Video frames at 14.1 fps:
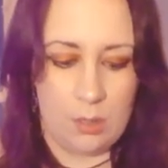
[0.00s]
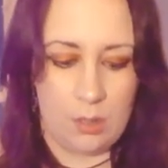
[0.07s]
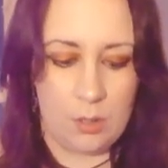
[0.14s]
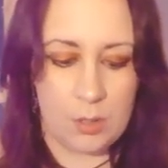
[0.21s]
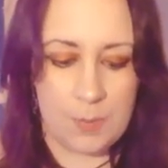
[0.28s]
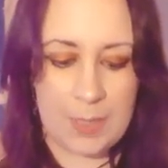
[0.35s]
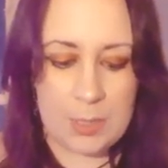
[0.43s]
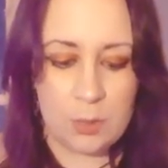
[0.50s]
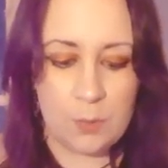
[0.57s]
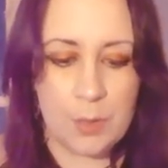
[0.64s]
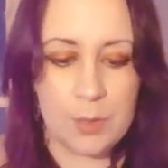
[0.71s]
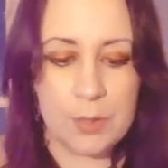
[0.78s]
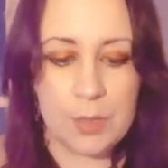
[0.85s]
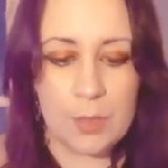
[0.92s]
Your special
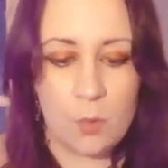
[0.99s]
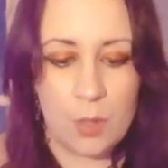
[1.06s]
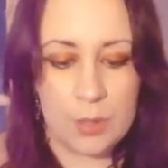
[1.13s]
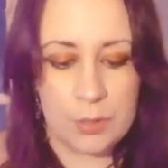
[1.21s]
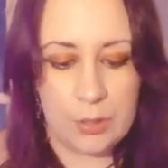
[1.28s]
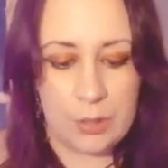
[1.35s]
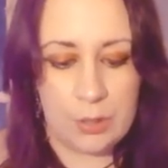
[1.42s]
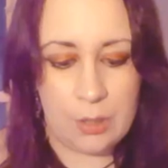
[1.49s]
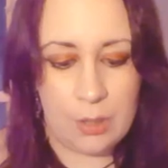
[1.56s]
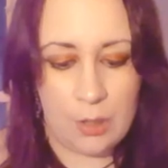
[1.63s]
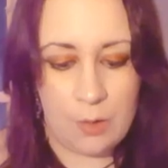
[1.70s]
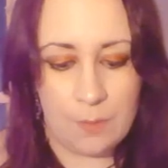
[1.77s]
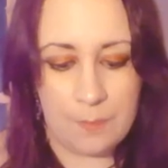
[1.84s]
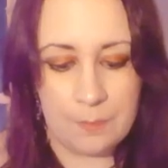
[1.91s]
person wants you to
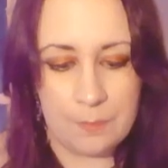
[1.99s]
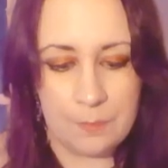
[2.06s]
know